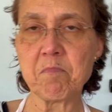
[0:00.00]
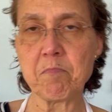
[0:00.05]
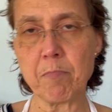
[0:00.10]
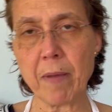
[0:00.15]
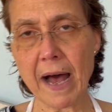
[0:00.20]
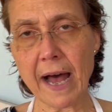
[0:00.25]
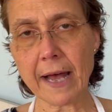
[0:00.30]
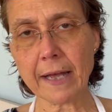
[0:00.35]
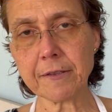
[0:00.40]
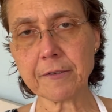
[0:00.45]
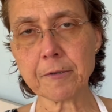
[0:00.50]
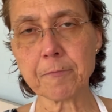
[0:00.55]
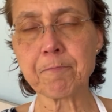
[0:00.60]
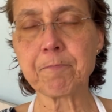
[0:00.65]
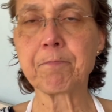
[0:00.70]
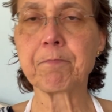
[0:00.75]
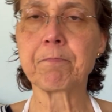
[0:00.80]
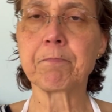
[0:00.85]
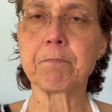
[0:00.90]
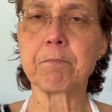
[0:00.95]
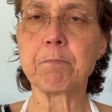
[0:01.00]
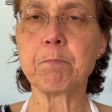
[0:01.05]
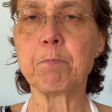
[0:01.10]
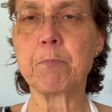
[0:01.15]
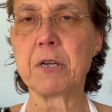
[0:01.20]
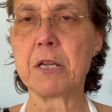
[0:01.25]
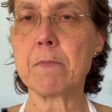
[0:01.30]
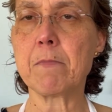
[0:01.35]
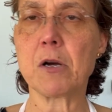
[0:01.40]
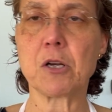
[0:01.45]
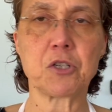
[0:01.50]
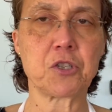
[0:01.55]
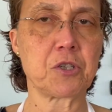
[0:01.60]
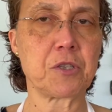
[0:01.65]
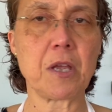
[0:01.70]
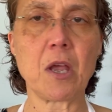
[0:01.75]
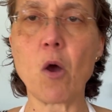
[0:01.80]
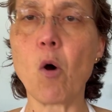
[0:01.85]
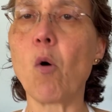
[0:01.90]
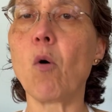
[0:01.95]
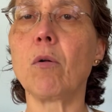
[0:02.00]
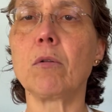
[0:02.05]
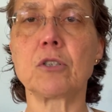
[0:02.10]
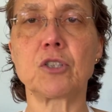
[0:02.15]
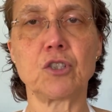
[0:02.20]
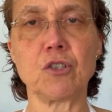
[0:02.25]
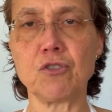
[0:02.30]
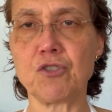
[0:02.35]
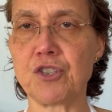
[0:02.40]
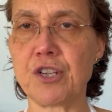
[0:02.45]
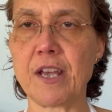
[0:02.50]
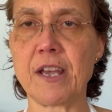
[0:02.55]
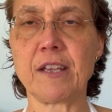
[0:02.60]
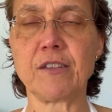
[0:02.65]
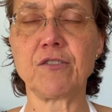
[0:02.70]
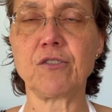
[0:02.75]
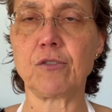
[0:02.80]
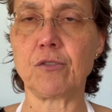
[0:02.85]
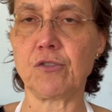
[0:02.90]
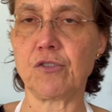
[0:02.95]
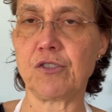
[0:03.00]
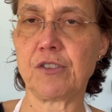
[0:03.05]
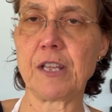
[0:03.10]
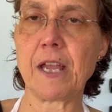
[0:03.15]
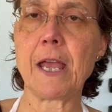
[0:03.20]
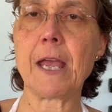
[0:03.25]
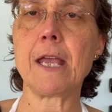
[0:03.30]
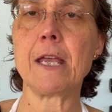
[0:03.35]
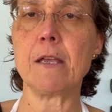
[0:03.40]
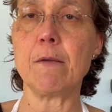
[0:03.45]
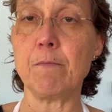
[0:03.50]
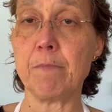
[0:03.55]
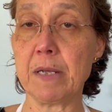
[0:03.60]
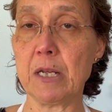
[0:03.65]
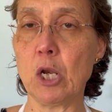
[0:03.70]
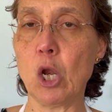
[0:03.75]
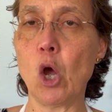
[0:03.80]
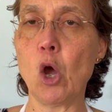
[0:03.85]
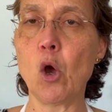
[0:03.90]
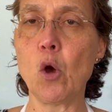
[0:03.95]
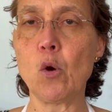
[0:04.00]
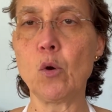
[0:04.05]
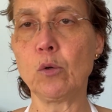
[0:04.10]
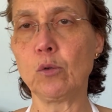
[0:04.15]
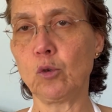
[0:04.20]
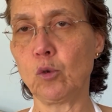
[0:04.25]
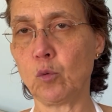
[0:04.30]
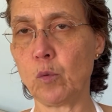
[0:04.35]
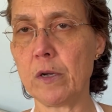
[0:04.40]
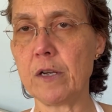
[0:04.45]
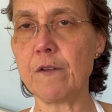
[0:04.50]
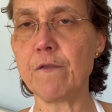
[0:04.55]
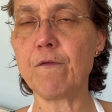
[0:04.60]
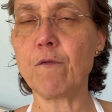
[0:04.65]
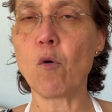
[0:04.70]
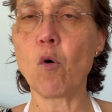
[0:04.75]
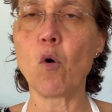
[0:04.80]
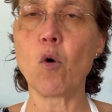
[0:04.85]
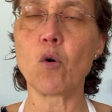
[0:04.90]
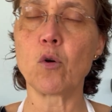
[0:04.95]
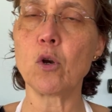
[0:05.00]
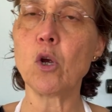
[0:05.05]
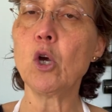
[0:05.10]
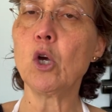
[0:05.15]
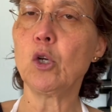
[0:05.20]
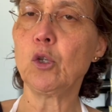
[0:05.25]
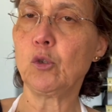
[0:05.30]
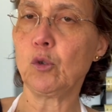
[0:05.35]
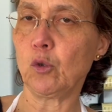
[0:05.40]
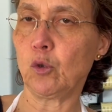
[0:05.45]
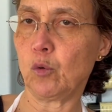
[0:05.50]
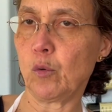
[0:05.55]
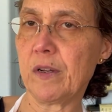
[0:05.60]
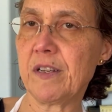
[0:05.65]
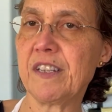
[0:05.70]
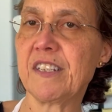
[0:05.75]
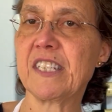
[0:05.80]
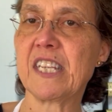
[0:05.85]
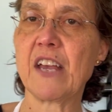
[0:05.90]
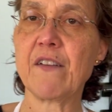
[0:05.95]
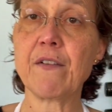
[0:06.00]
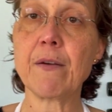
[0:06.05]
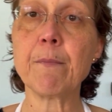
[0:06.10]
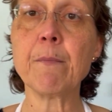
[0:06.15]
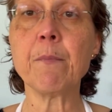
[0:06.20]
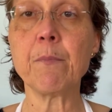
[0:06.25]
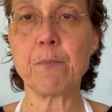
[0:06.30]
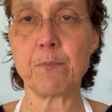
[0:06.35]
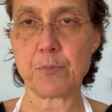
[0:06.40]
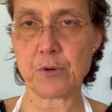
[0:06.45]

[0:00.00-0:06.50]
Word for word: but pretty much they all suggest to stay below 24 to 27%